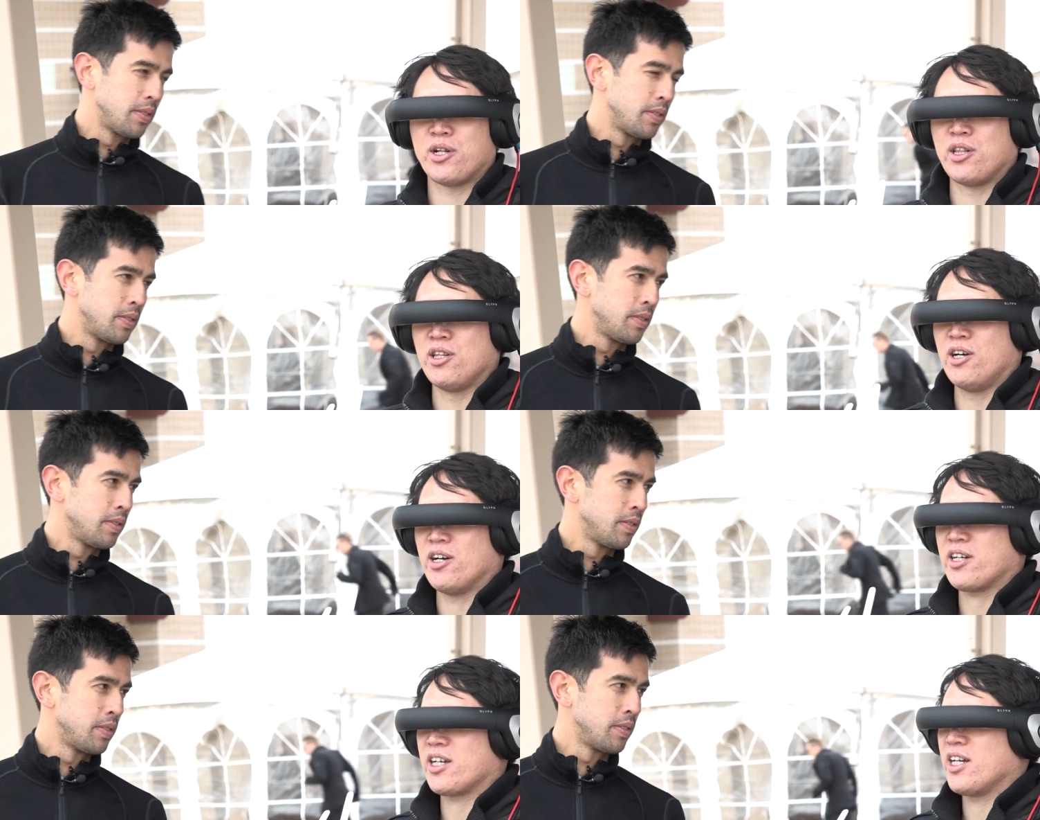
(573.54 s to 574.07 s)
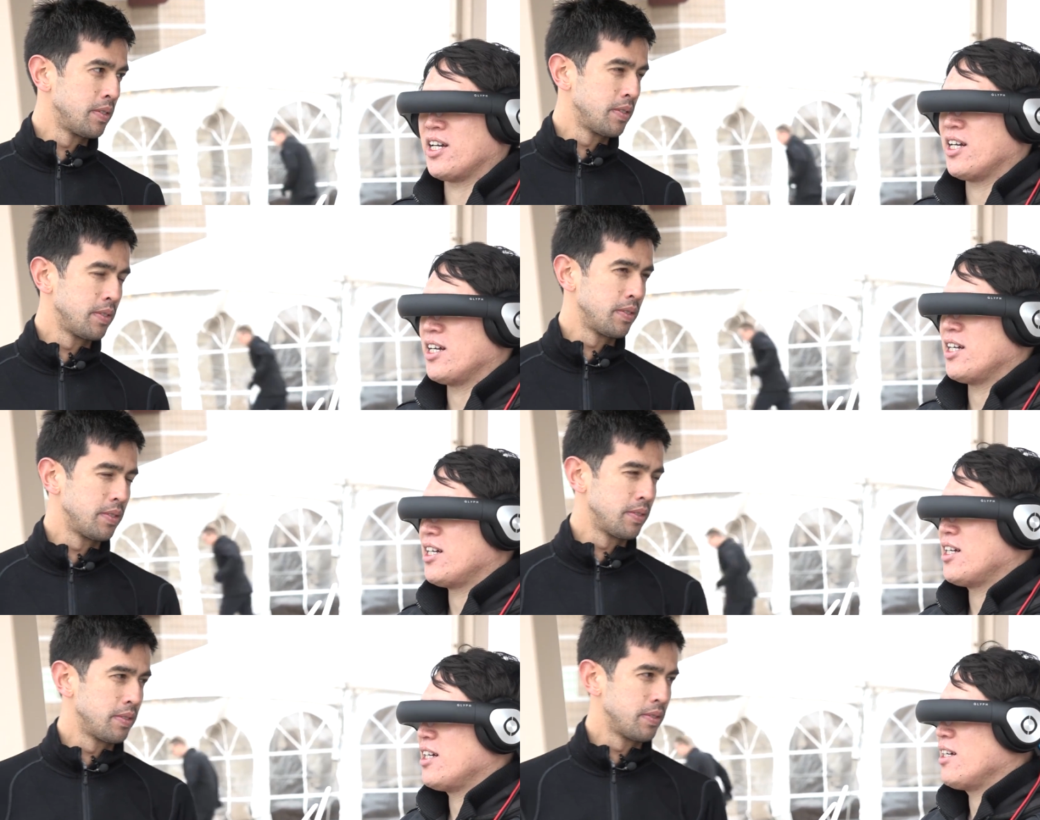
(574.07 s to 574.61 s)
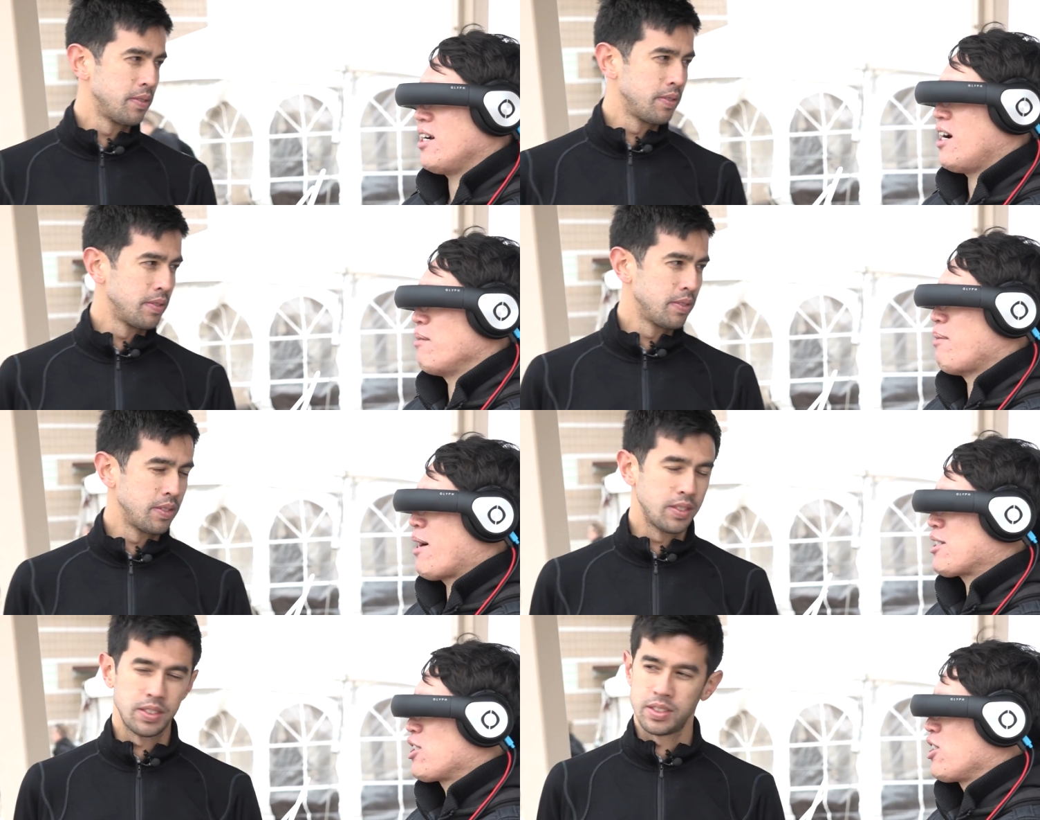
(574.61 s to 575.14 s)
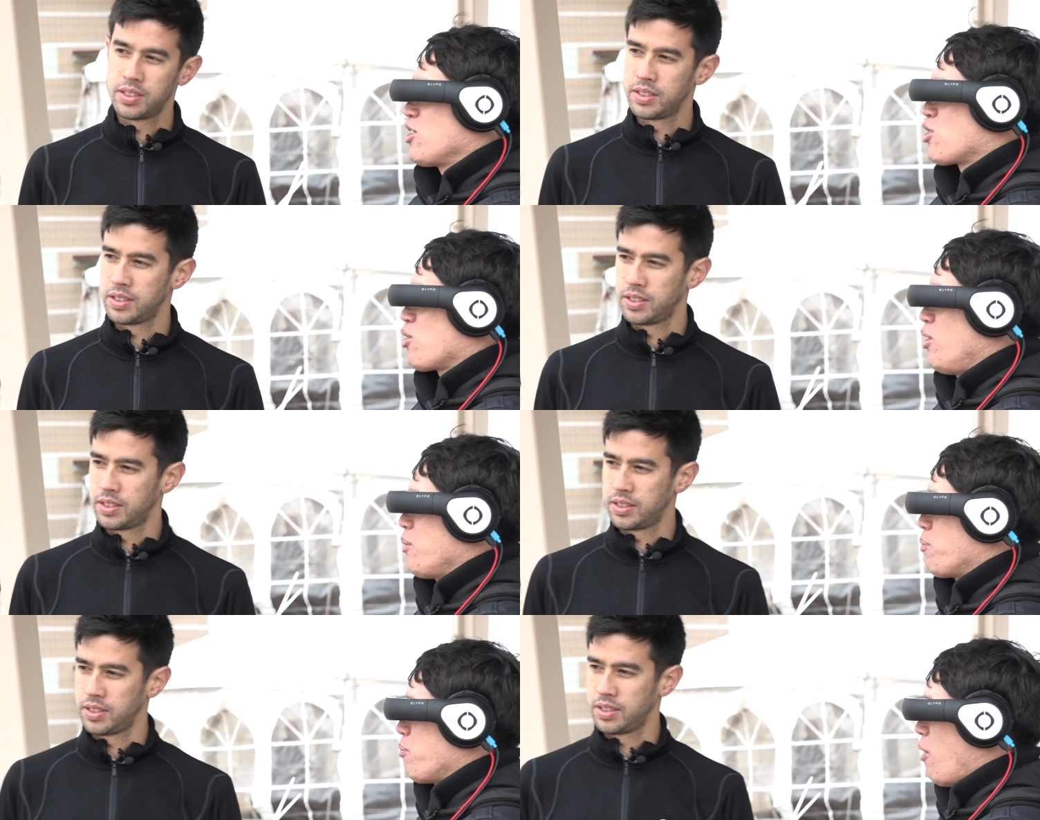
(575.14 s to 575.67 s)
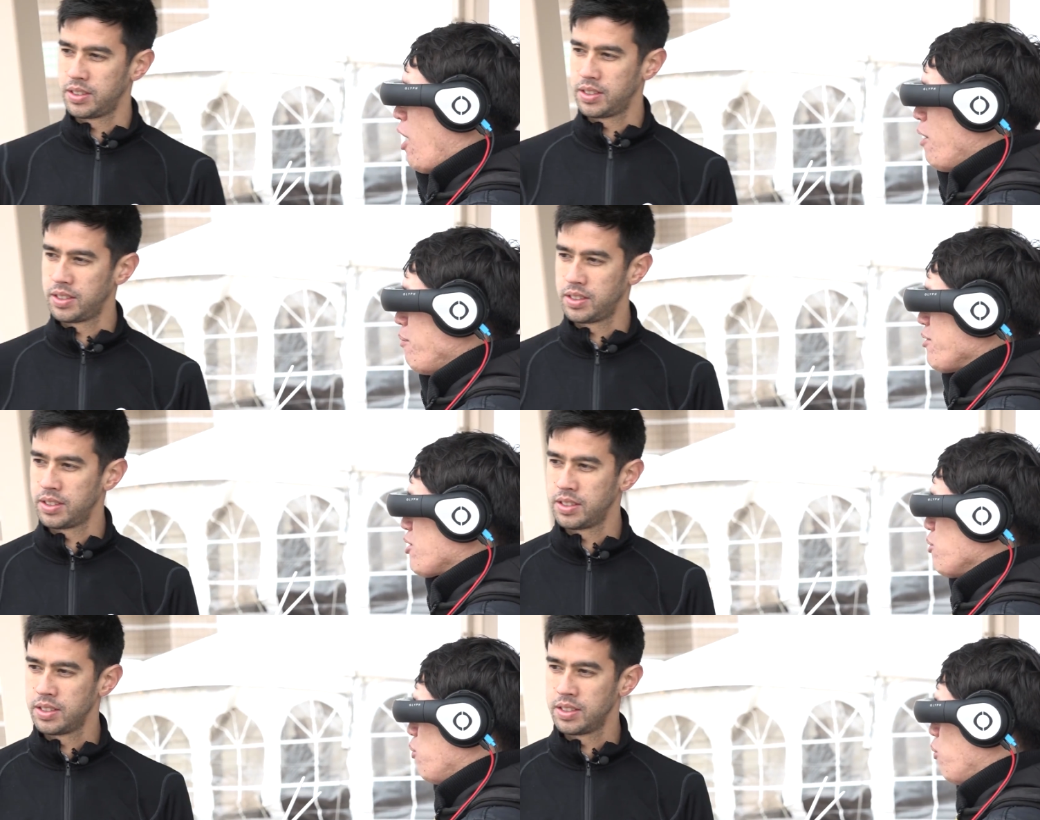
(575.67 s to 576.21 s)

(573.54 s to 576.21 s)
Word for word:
Speaker 1: and look, I'm actually controlling almost